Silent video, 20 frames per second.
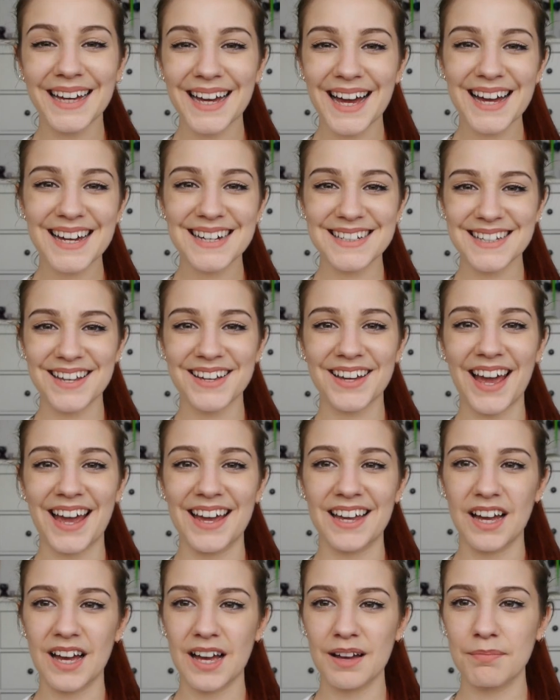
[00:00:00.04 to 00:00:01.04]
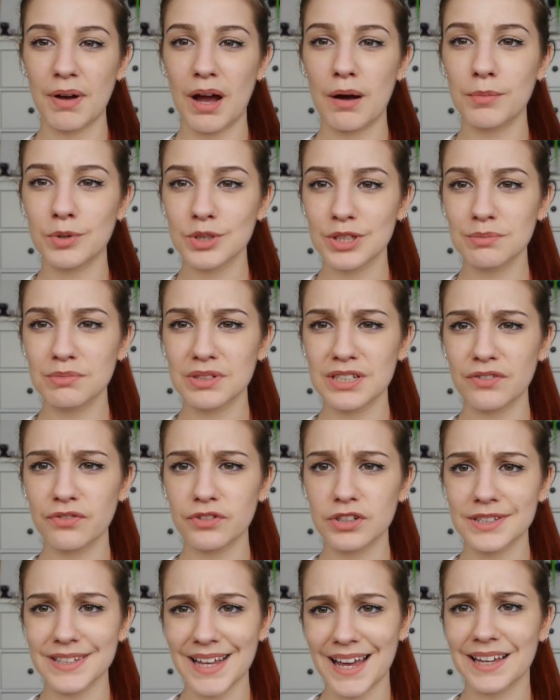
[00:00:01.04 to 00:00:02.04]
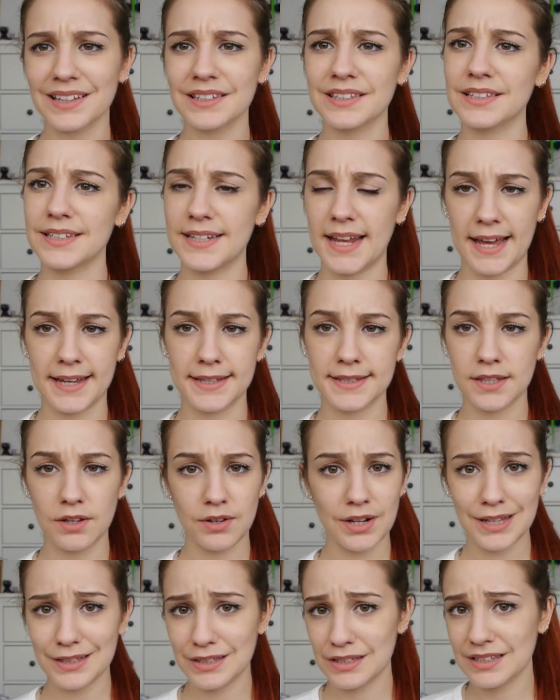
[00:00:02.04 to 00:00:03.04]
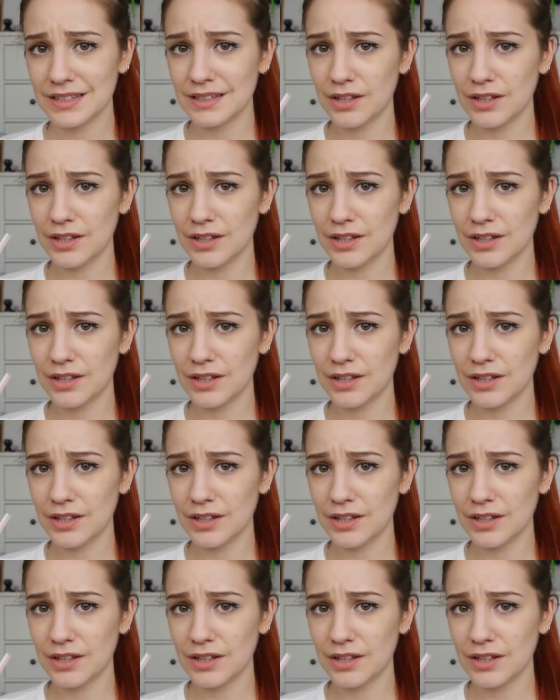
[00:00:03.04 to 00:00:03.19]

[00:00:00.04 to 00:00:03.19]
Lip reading: Hi guys, okay, I'm on some different settings today, so let's